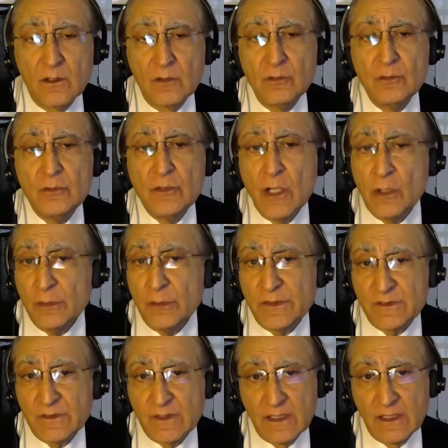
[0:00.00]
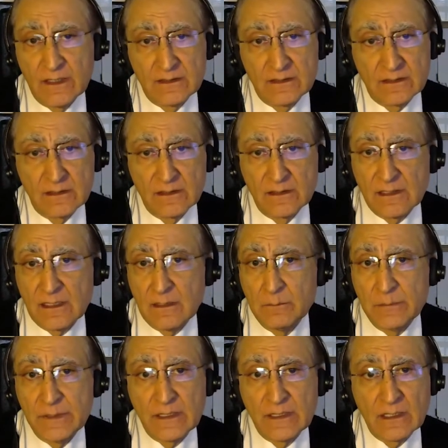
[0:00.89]
no state
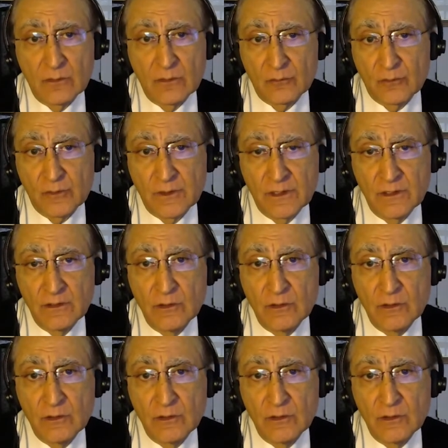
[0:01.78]
can be culturally